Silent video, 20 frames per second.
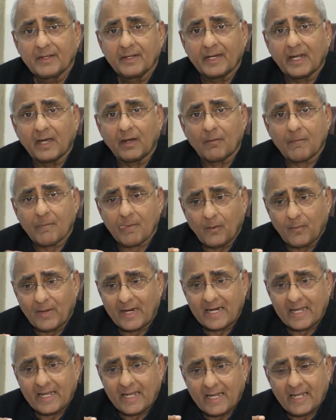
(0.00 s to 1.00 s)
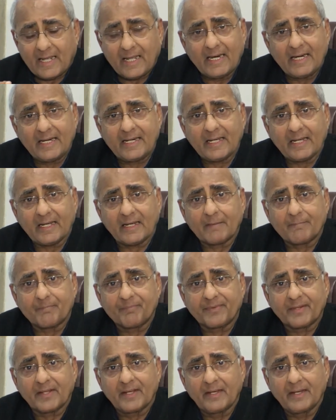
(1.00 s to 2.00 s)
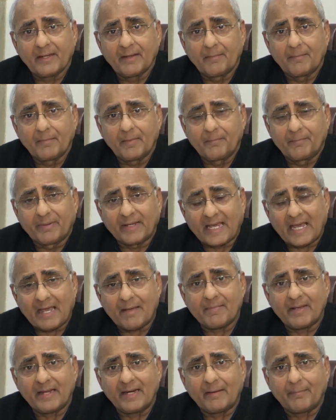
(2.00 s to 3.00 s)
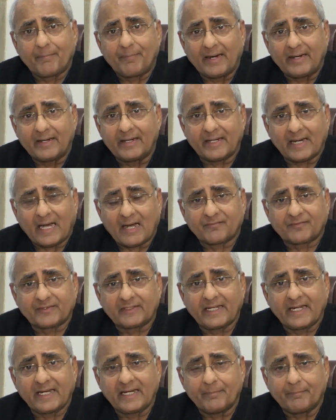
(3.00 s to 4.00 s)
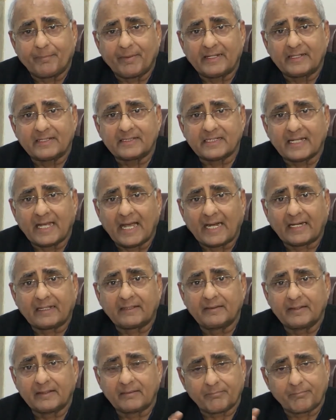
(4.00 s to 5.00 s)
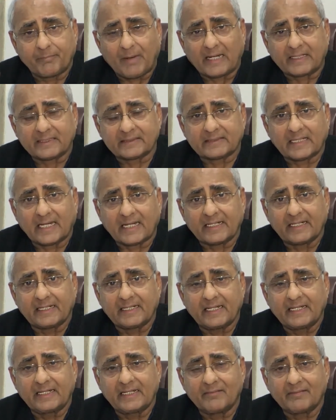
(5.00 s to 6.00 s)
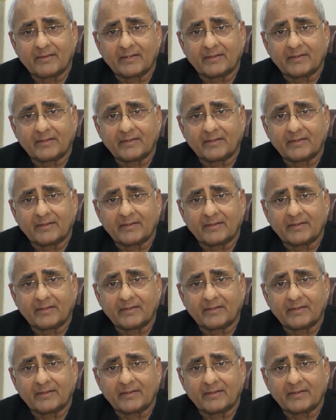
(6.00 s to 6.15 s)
Now, when India became independent, after the Independence Act, Pakistan and India were